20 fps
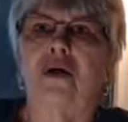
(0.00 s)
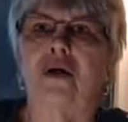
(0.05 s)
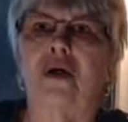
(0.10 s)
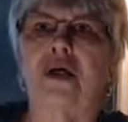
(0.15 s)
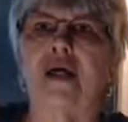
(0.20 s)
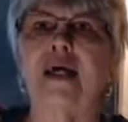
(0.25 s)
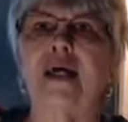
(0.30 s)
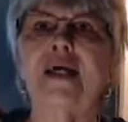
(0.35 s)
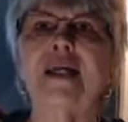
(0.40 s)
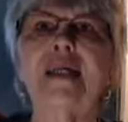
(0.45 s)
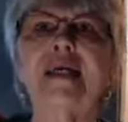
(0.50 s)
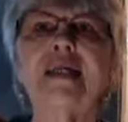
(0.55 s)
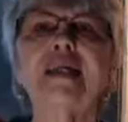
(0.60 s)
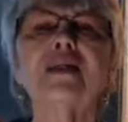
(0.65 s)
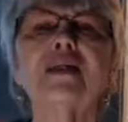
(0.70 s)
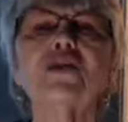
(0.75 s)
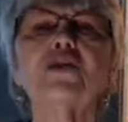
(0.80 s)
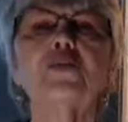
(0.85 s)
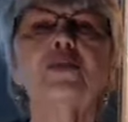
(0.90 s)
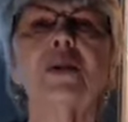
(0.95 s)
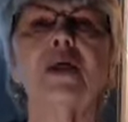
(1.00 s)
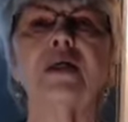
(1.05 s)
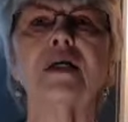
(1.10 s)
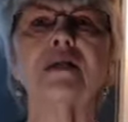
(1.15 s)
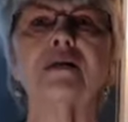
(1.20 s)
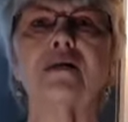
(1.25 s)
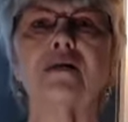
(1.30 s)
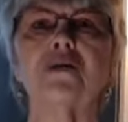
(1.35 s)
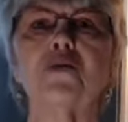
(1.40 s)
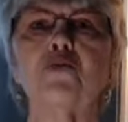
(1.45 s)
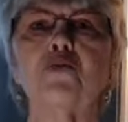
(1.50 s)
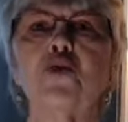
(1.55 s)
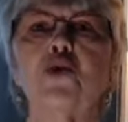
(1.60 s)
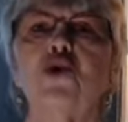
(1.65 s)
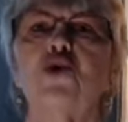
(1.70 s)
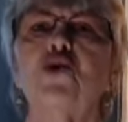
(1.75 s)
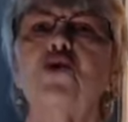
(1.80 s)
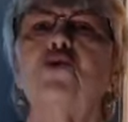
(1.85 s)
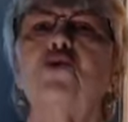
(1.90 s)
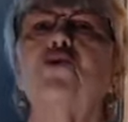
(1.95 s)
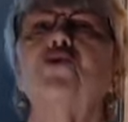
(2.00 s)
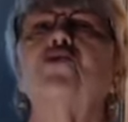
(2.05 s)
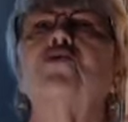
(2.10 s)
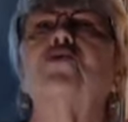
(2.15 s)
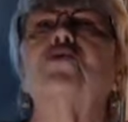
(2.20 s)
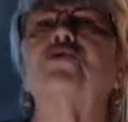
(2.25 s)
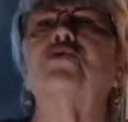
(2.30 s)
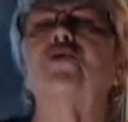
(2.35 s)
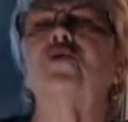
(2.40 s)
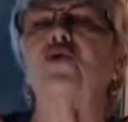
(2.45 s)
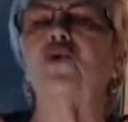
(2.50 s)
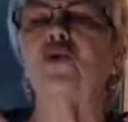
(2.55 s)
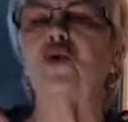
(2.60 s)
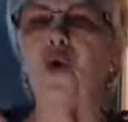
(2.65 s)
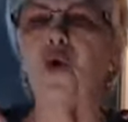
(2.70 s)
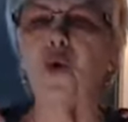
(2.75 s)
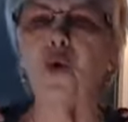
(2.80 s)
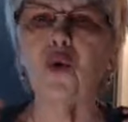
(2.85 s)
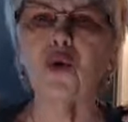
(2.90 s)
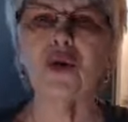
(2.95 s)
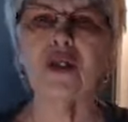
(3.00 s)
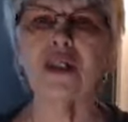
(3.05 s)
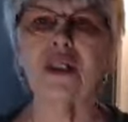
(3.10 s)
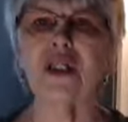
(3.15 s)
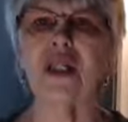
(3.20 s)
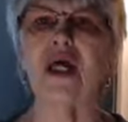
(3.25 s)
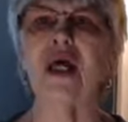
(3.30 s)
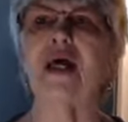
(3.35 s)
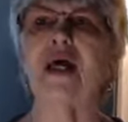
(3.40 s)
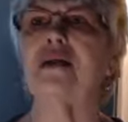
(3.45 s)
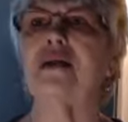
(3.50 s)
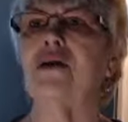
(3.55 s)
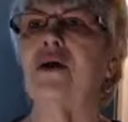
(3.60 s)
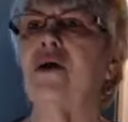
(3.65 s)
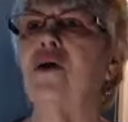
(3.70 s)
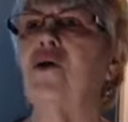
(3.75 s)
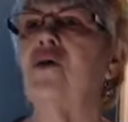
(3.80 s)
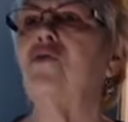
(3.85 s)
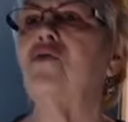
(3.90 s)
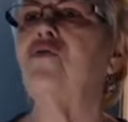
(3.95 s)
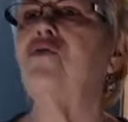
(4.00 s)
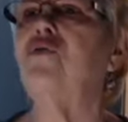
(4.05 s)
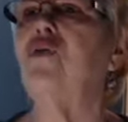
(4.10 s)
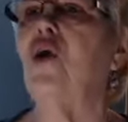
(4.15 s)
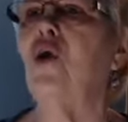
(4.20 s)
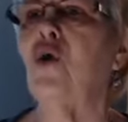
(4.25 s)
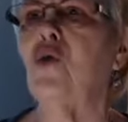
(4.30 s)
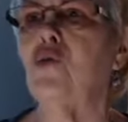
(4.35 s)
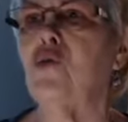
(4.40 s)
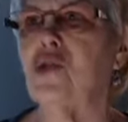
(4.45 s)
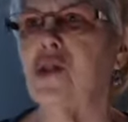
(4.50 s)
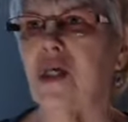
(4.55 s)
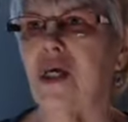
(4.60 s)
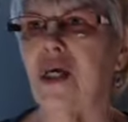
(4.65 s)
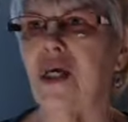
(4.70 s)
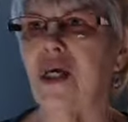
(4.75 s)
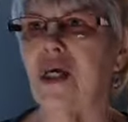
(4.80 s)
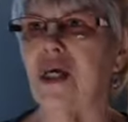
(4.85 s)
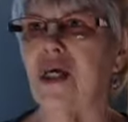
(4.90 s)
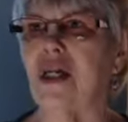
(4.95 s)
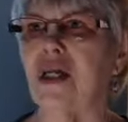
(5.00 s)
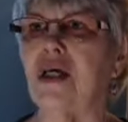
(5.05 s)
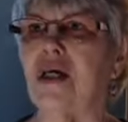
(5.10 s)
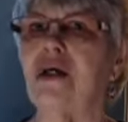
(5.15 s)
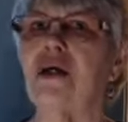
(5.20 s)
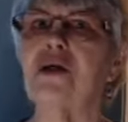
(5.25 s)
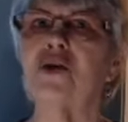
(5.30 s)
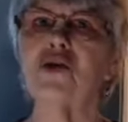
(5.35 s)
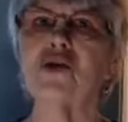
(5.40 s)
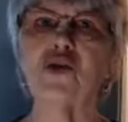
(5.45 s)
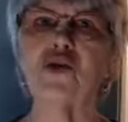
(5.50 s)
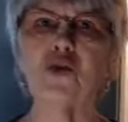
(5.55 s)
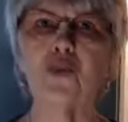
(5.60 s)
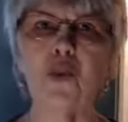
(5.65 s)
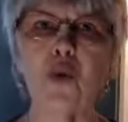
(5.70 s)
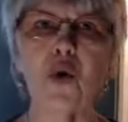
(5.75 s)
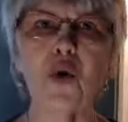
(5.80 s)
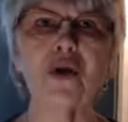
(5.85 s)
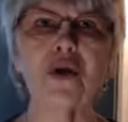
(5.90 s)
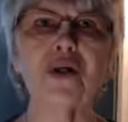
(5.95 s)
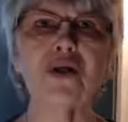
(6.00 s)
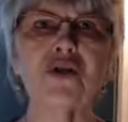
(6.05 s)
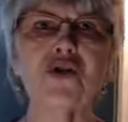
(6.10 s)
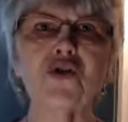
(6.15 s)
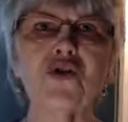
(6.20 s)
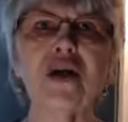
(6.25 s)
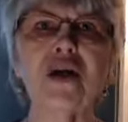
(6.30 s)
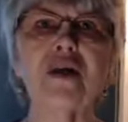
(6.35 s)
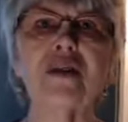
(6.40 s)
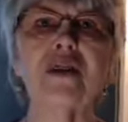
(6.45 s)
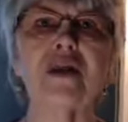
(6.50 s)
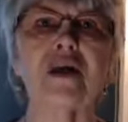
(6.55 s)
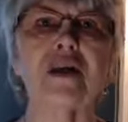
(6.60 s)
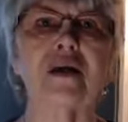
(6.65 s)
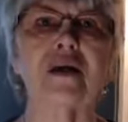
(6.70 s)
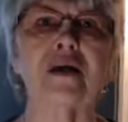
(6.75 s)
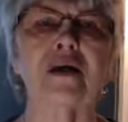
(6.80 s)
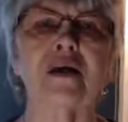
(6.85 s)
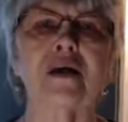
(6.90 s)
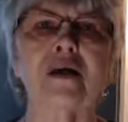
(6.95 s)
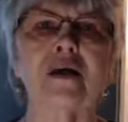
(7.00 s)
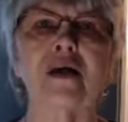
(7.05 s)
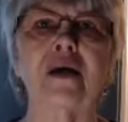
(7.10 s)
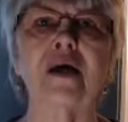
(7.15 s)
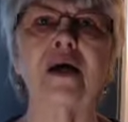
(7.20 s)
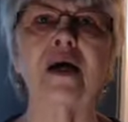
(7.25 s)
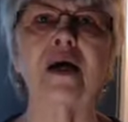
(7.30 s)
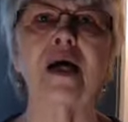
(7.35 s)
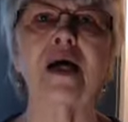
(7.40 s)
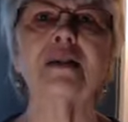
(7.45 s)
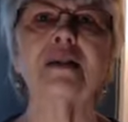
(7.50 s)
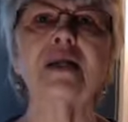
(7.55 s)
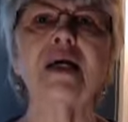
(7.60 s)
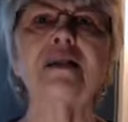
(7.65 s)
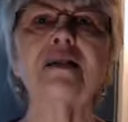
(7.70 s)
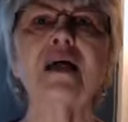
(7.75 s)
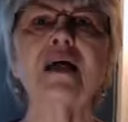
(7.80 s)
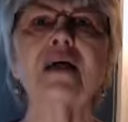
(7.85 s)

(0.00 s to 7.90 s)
And in its place, this beautiful golden light flows in to support and strengthen. And let that